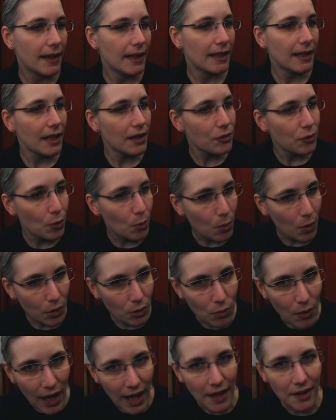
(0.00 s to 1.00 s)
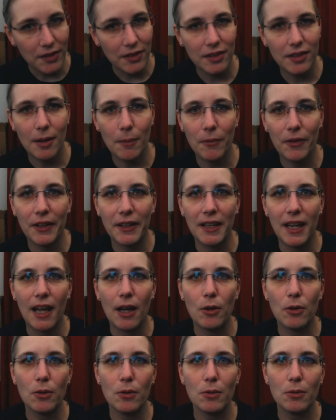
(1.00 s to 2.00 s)
In case you want to ask something
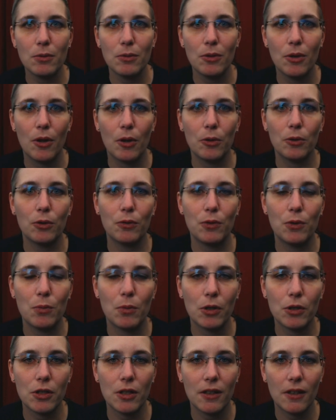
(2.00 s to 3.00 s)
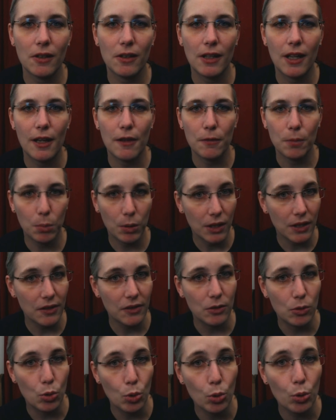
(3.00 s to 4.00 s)
now, those of you watching this live,
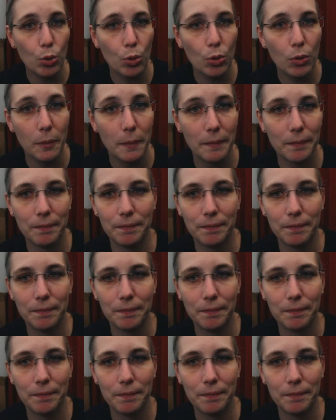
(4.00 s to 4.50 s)
please do.